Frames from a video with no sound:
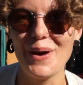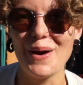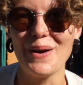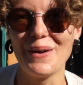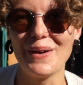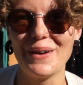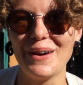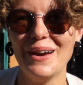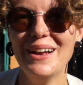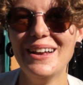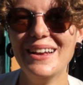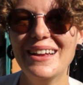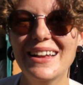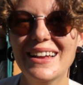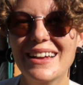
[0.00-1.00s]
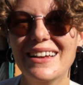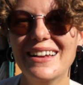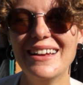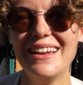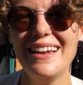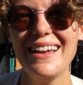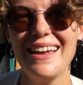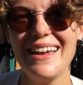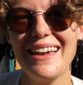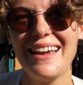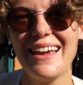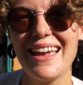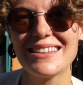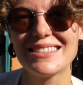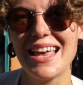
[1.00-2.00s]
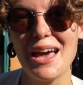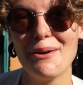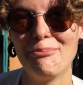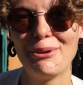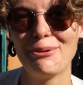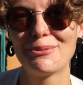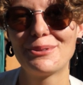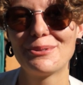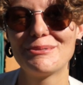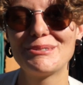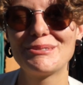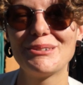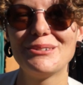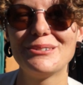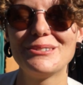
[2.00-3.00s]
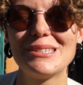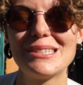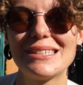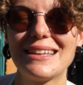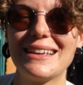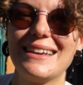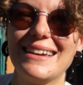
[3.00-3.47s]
are as happy with the results.